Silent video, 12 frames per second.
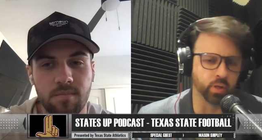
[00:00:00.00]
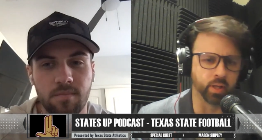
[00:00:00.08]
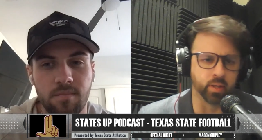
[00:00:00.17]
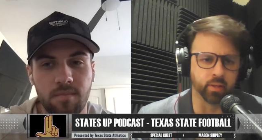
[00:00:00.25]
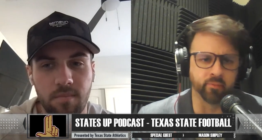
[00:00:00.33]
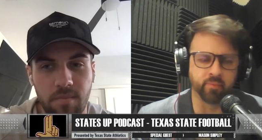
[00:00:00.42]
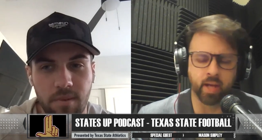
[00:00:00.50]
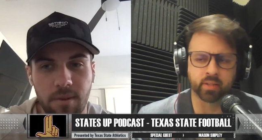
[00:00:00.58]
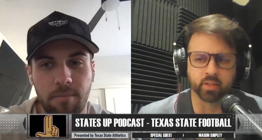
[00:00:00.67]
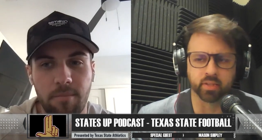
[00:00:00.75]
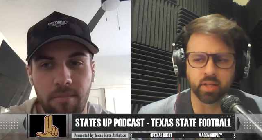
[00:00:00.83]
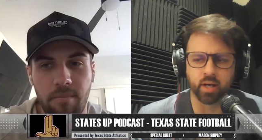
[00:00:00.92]
Speaker 1: and the fact
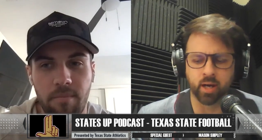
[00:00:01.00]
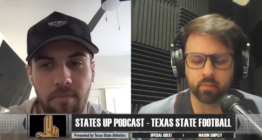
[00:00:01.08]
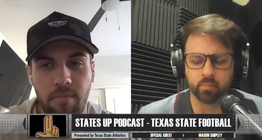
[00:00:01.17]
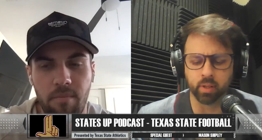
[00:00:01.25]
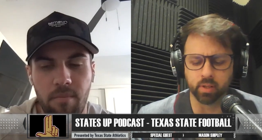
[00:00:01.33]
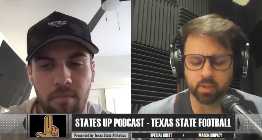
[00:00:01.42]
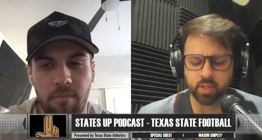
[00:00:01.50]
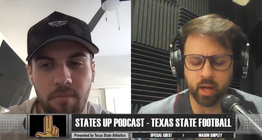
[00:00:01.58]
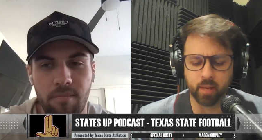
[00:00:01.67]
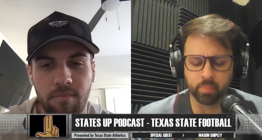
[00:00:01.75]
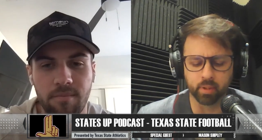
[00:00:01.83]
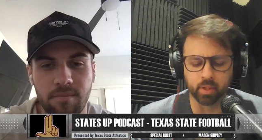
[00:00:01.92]
that it's a hot button
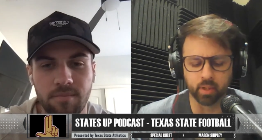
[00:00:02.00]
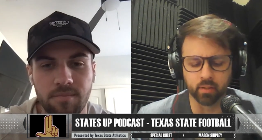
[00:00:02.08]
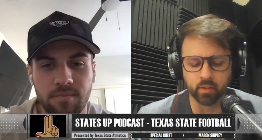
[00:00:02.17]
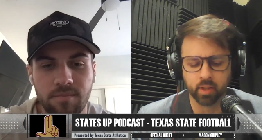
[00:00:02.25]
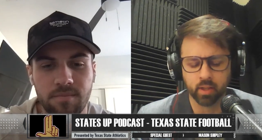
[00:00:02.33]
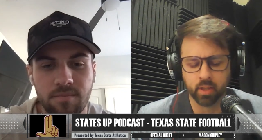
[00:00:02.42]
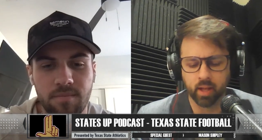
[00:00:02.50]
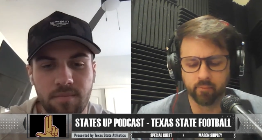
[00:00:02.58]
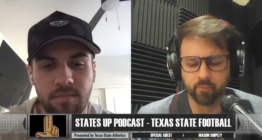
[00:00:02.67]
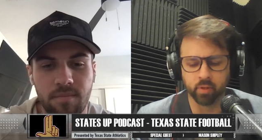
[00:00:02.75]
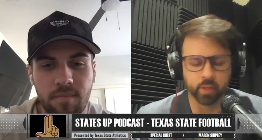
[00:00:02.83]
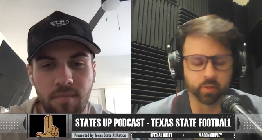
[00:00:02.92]
topic, and I
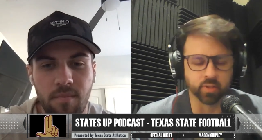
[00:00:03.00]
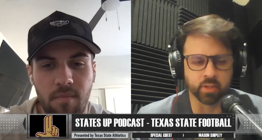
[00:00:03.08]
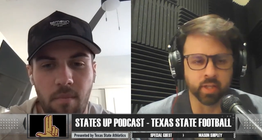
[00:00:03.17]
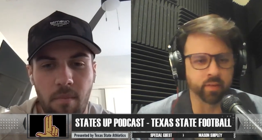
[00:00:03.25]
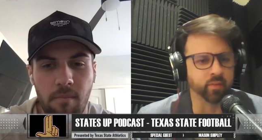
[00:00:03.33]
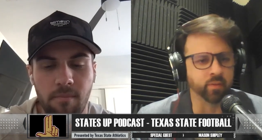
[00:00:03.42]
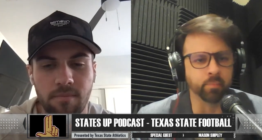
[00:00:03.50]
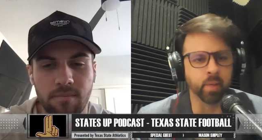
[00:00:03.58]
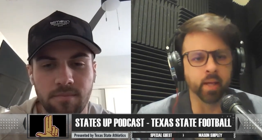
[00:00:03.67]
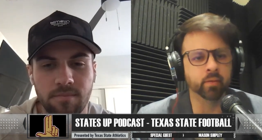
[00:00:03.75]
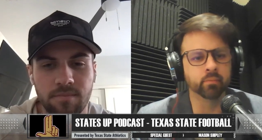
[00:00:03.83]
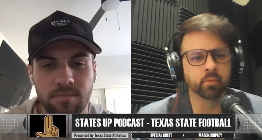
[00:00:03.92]
feel like there's a lot of
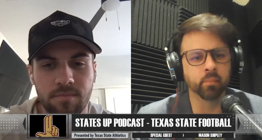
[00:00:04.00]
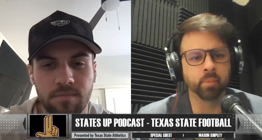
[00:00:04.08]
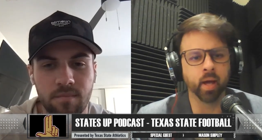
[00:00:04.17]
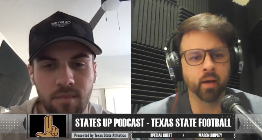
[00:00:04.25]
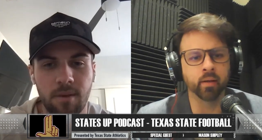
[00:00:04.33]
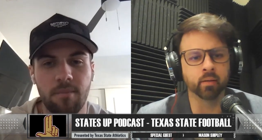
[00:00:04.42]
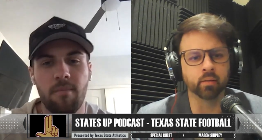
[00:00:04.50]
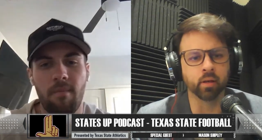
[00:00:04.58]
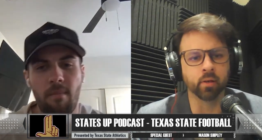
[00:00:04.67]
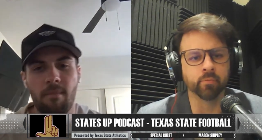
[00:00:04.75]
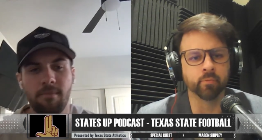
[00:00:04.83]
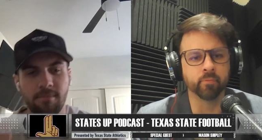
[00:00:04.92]
debate about it. Yep. You
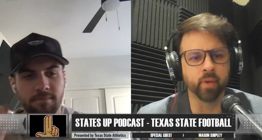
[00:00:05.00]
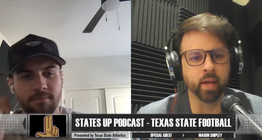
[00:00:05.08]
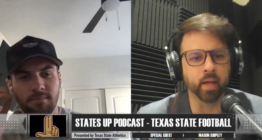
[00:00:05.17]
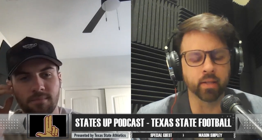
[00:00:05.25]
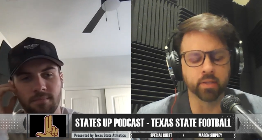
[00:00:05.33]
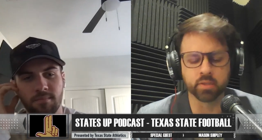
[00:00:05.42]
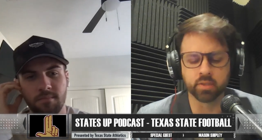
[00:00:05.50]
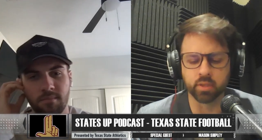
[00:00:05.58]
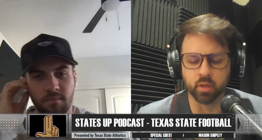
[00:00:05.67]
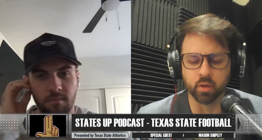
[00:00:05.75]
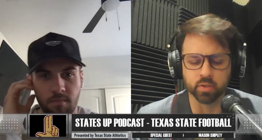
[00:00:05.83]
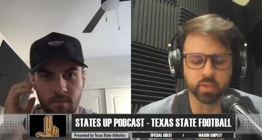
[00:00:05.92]
know, from fans, you
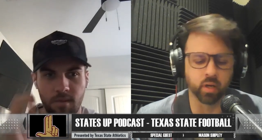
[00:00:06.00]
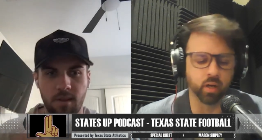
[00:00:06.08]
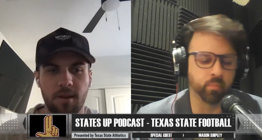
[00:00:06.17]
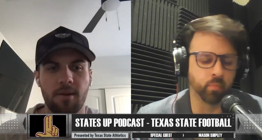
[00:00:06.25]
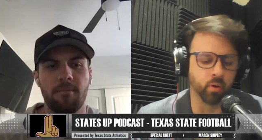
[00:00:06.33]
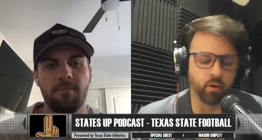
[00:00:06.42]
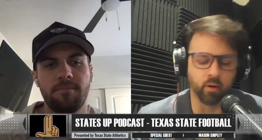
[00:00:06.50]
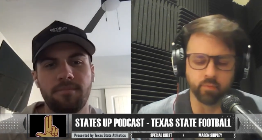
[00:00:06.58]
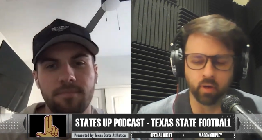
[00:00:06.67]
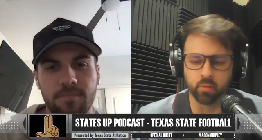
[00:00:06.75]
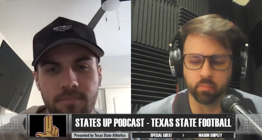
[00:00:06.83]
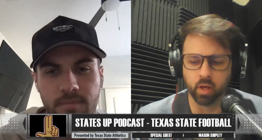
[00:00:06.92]
know, some yeah. are, are,
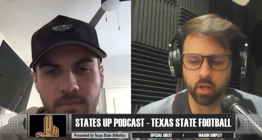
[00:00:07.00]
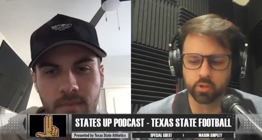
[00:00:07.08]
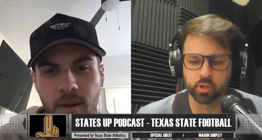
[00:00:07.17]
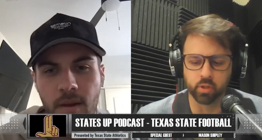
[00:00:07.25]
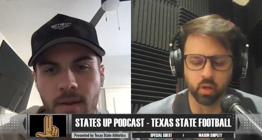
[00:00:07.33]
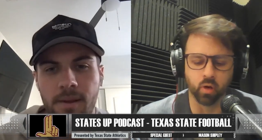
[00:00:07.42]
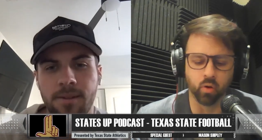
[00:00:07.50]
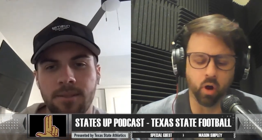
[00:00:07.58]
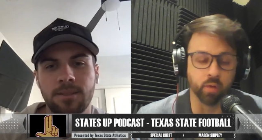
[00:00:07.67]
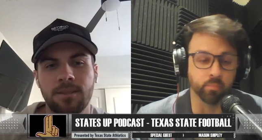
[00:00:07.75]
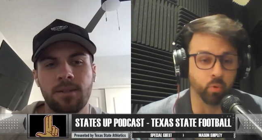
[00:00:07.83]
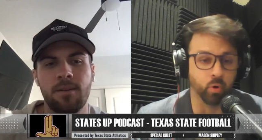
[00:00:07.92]
very much you know
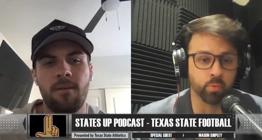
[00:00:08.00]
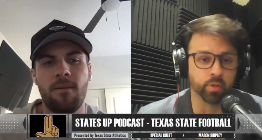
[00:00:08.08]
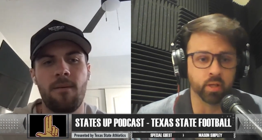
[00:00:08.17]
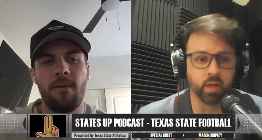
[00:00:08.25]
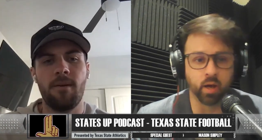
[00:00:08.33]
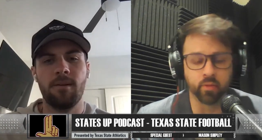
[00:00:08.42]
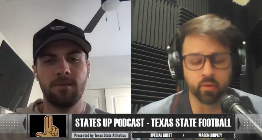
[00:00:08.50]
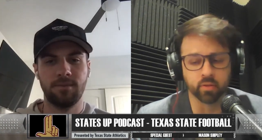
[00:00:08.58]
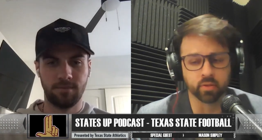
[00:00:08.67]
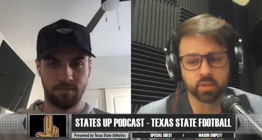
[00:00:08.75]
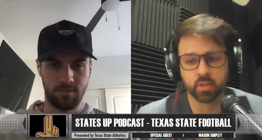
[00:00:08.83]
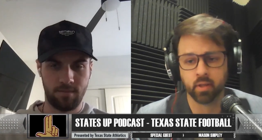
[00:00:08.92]
on board with it,
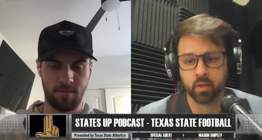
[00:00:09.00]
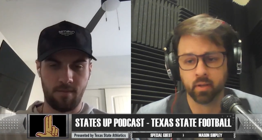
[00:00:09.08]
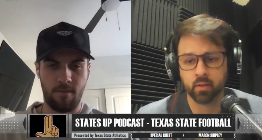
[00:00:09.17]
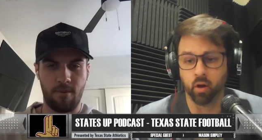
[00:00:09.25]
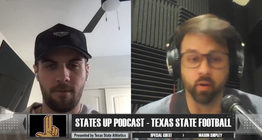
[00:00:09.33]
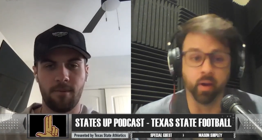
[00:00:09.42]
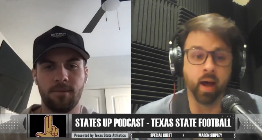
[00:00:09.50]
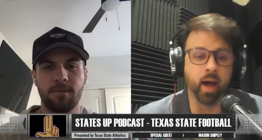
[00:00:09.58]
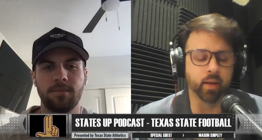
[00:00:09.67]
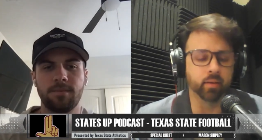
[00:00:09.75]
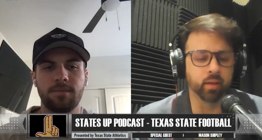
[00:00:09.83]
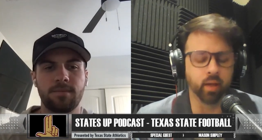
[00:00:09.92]
others are
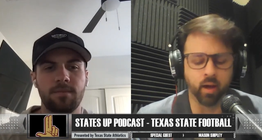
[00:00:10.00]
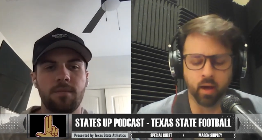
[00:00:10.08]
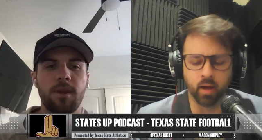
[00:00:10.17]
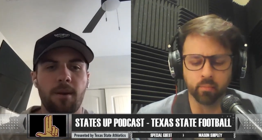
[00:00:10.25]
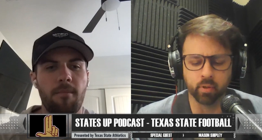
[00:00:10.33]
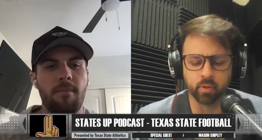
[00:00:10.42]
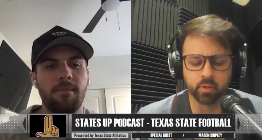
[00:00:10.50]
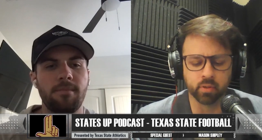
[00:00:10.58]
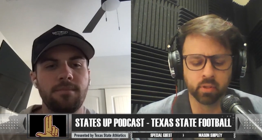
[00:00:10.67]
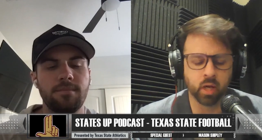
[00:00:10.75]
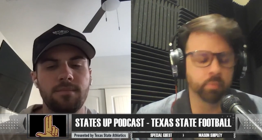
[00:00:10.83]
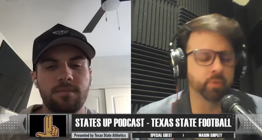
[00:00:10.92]
not. Um,
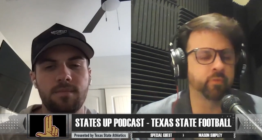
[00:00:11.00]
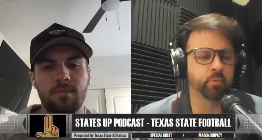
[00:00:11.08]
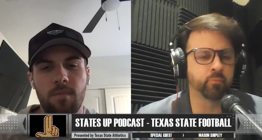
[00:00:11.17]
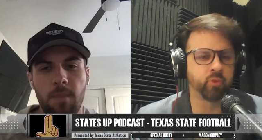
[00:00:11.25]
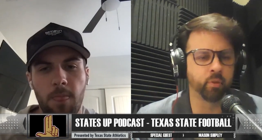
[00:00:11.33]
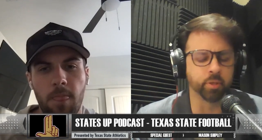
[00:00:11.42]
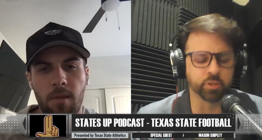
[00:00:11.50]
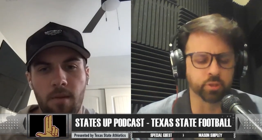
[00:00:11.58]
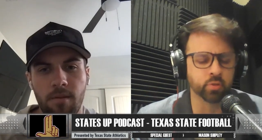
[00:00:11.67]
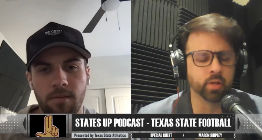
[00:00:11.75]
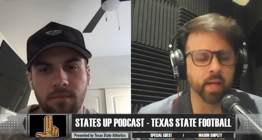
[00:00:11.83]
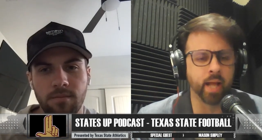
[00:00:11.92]
Tell me from from a
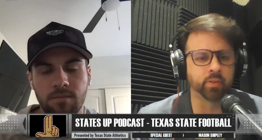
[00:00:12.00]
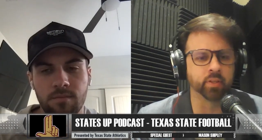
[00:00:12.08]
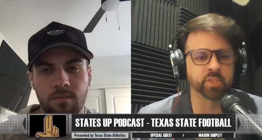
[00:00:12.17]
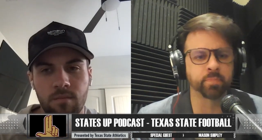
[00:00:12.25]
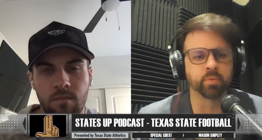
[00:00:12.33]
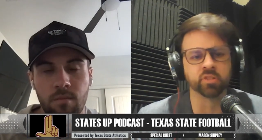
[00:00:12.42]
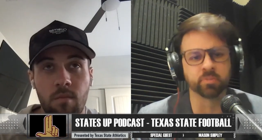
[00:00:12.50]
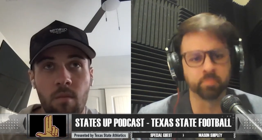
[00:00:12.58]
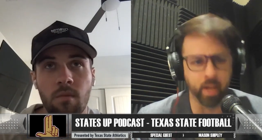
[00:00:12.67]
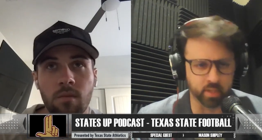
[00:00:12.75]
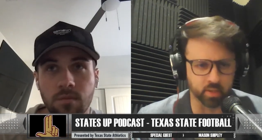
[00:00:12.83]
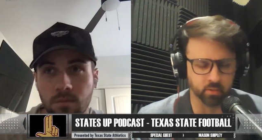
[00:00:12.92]
student athlete's
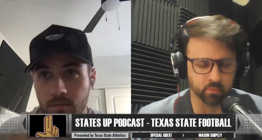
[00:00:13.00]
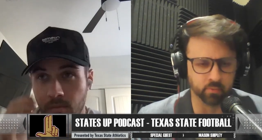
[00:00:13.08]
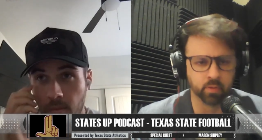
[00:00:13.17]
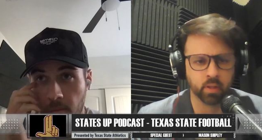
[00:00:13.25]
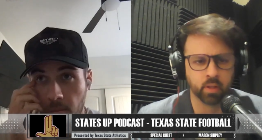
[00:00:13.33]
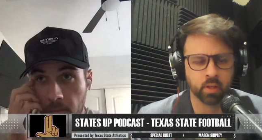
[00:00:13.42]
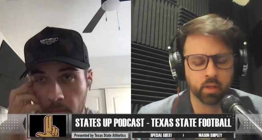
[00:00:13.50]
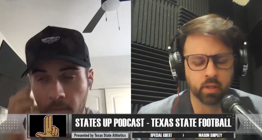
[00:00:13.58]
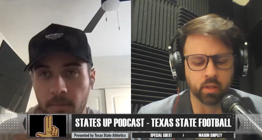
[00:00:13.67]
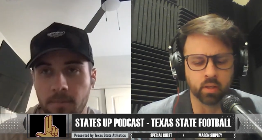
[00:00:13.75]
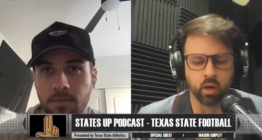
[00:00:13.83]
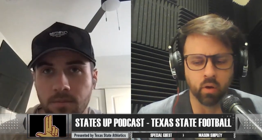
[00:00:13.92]
perspective
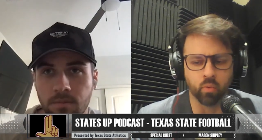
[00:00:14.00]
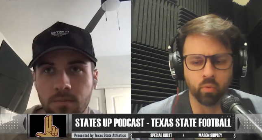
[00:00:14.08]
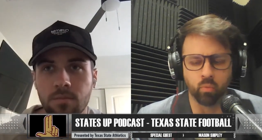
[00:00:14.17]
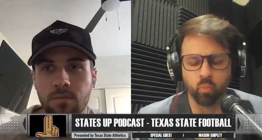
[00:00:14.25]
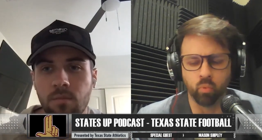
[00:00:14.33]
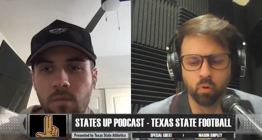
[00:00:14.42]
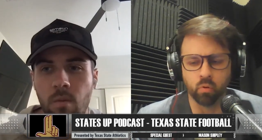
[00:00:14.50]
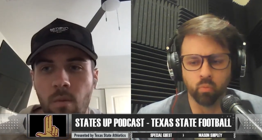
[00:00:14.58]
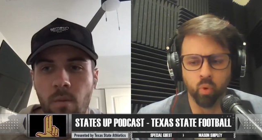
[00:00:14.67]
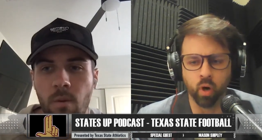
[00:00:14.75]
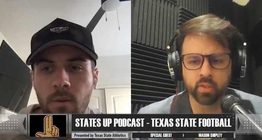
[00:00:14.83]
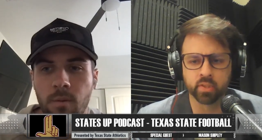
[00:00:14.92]
you know,
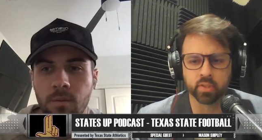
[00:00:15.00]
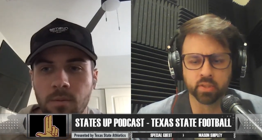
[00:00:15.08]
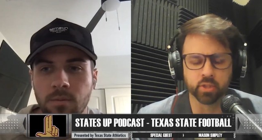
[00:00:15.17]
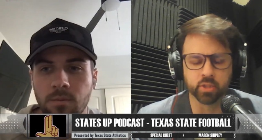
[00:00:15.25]
what does the